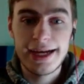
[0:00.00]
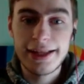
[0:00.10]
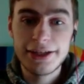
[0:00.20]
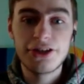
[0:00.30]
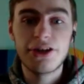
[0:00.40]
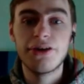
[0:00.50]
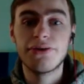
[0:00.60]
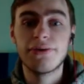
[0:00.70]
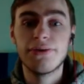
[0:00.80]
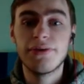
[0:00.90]
I like to go
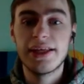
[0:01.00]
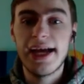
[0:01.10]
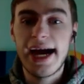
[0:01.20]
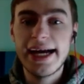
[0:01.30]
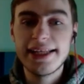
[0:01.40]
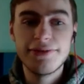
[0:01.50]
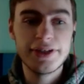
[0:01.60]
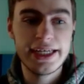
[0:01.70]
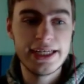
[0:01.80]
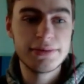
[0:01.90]
through the high-level
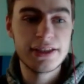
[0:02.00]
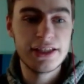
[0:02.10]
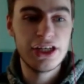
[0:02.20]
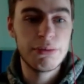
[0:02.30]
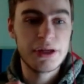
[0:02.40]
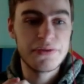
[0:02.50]
games in the opening